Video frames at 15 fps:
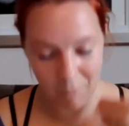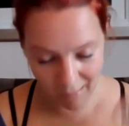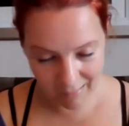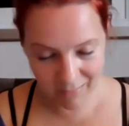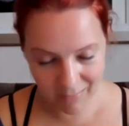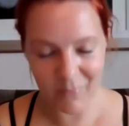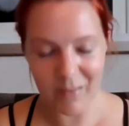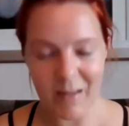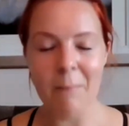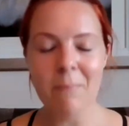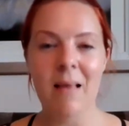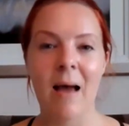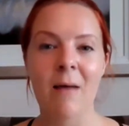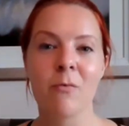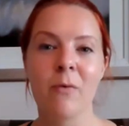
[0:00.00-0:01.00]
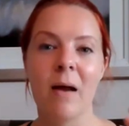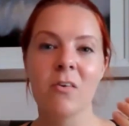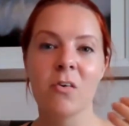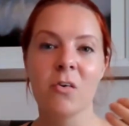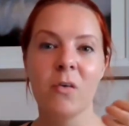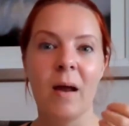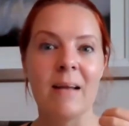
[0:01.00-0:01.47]
Mercury comes out of
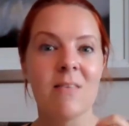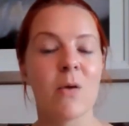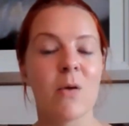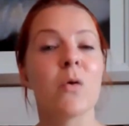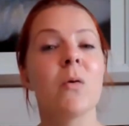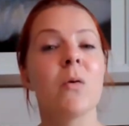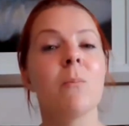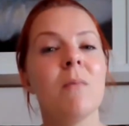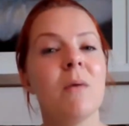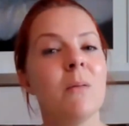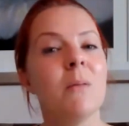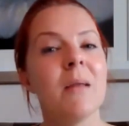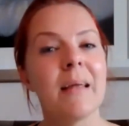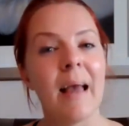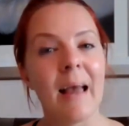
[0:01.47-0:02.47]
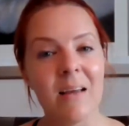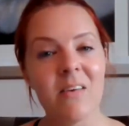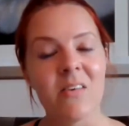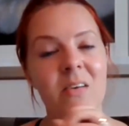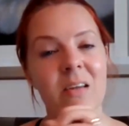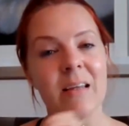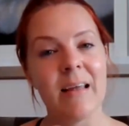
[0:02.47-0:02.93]
retrograde, so
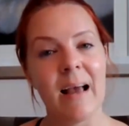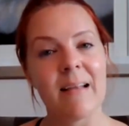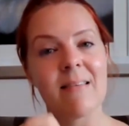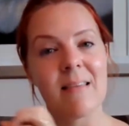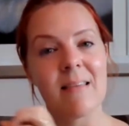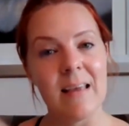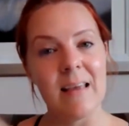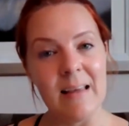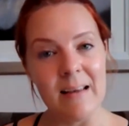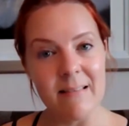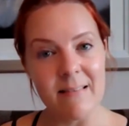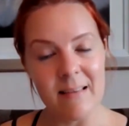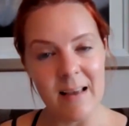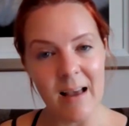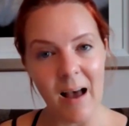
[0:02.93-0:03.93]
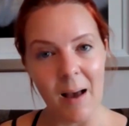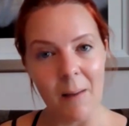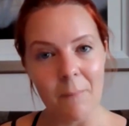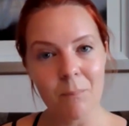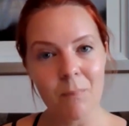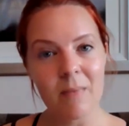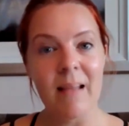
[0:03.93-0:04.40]
communication gets easier
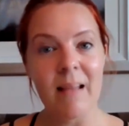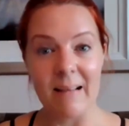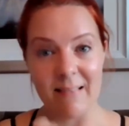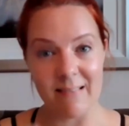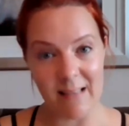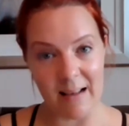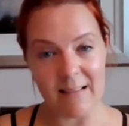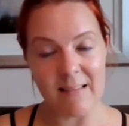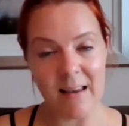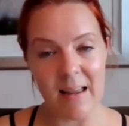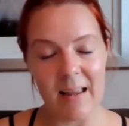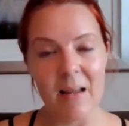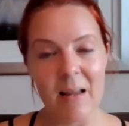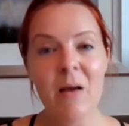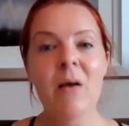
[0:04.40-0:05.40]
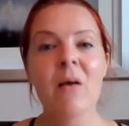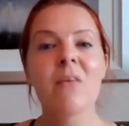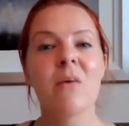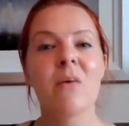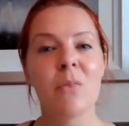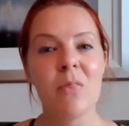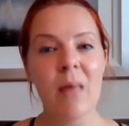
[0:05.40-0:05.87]
next Saturday.
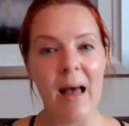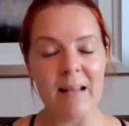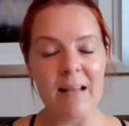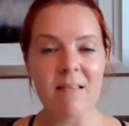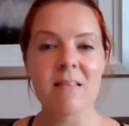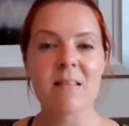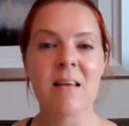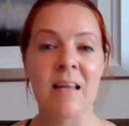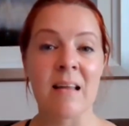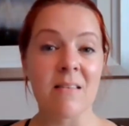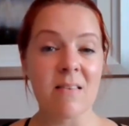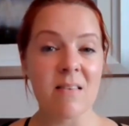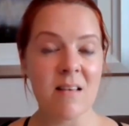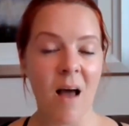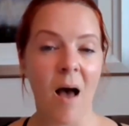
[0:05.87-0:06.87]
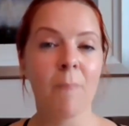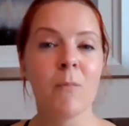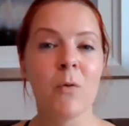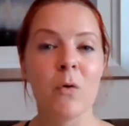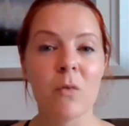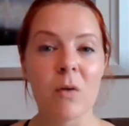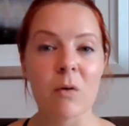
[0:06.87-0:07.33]
So then things start
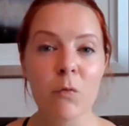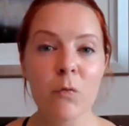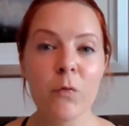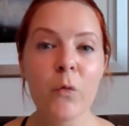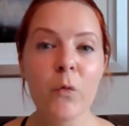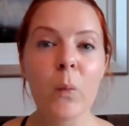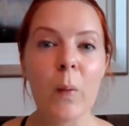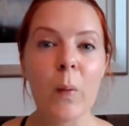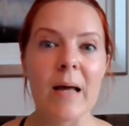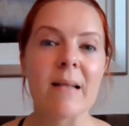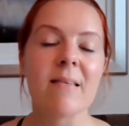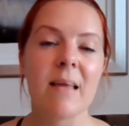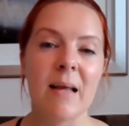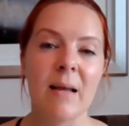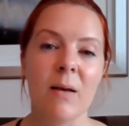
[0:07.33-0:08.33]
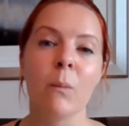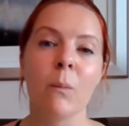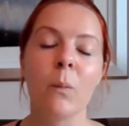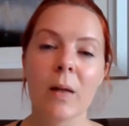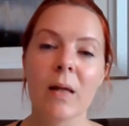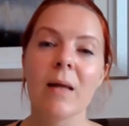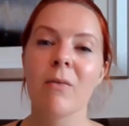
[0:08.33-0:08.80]
moving forwards
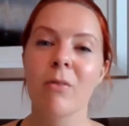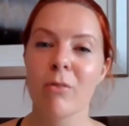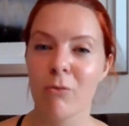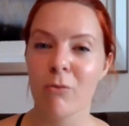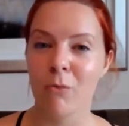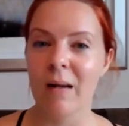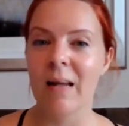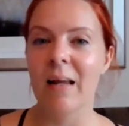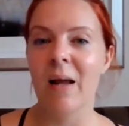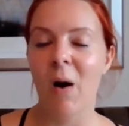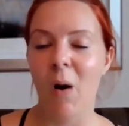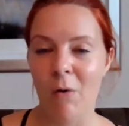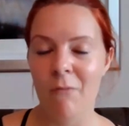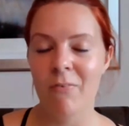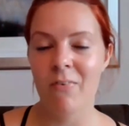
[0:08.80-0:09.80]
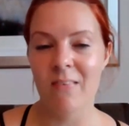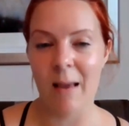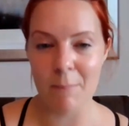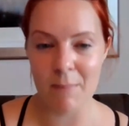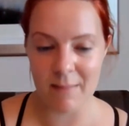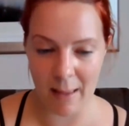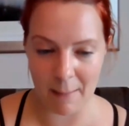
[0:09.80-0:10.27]
in week 3 of
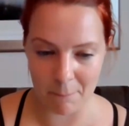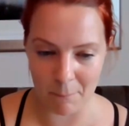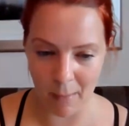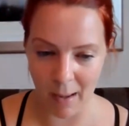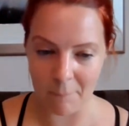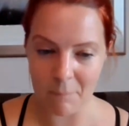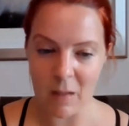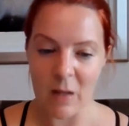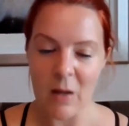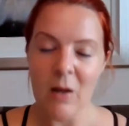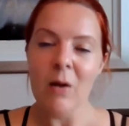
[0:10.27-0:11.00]
September.